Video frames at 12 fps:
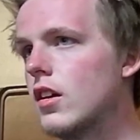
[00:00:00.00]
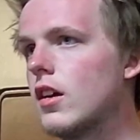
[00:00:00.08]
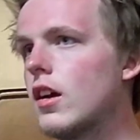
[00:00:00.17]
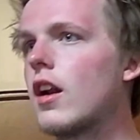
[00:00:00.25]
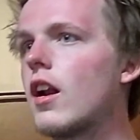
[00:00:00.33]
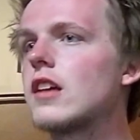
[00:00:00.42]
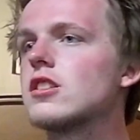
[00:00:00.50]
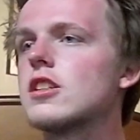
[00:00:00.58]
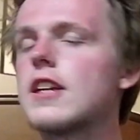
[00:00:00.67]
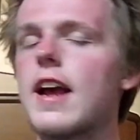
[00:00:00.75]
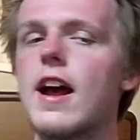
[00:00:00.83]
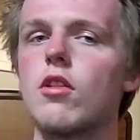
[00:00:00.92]
And like seeing
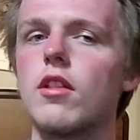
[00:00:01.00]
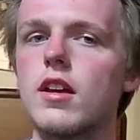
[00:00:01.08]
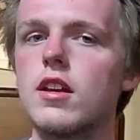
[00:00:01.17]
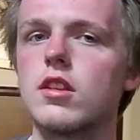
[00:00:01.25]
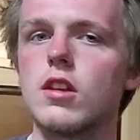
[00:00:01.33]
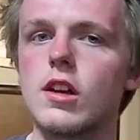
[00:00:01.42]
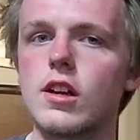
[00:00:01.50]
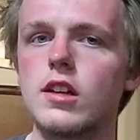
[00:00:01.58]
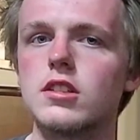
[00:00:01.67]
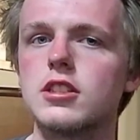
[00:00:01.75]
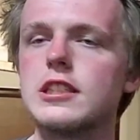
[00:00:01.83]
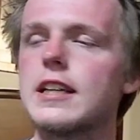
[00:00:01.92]
how they think and
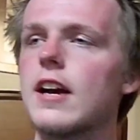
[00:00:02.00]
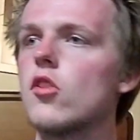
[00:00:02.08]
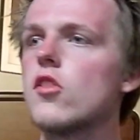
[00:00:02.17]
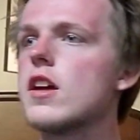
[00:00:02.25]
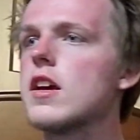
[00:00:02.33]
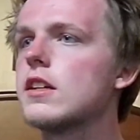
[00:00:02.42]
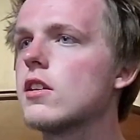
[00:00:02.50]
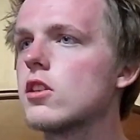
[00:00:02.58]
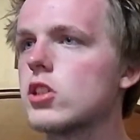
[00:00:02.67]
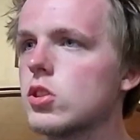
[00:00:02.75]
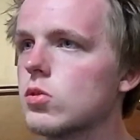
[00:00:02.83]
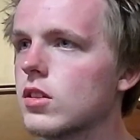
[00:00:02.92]
seeing how they
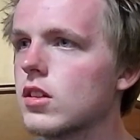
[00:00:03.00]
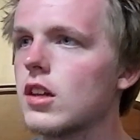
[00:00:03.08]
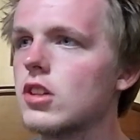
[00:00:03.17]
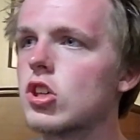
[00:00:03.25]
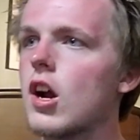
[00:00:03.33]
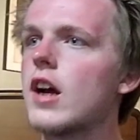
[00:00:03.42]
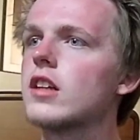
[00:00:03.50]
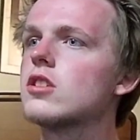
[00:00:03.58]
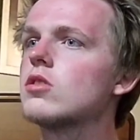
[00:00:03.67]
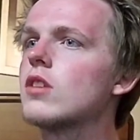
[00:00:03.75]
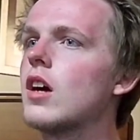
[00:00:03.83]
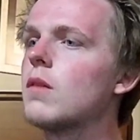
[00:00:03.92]
argue and then trying to
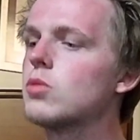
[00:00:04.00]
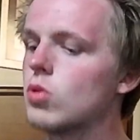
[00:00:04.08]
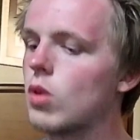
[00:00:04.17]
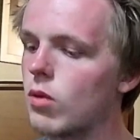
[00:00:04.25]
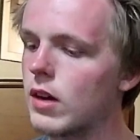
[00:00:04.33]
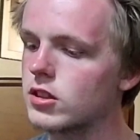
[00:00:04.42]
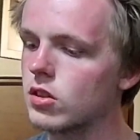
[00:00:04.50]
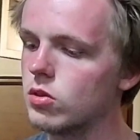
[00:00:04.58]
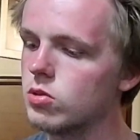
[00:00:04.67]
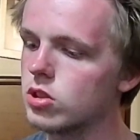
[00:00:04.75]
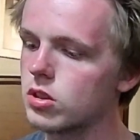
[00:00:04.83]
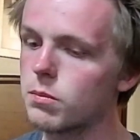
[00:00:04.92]
come to a
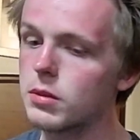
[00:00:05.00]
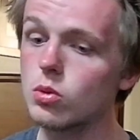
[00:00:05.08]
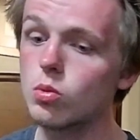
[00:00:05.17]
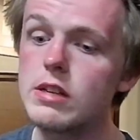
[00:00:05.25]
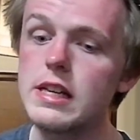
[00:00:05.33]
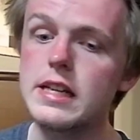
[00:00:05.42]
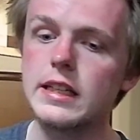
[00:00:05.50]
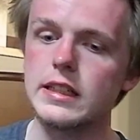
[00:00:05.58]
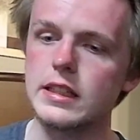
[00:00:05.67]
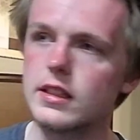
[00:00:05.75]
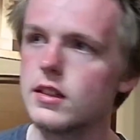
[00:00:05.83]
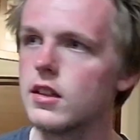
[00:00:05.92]
resolution between
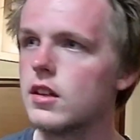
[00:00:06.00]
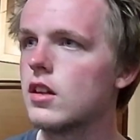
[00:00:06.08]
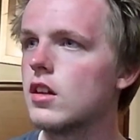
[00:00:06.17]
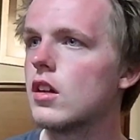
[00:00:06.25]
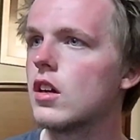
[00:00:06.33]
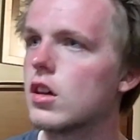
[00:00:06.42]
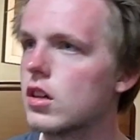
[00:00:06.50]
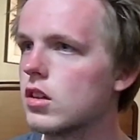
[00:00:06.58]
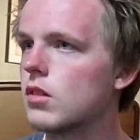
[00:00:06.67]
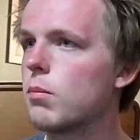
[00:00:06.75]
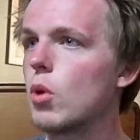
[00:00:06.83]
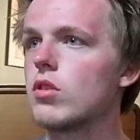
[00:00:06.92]

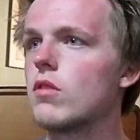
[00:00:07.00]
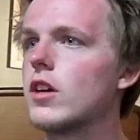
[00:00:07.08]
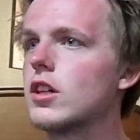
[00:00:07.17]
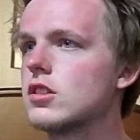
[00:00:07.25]
both of us,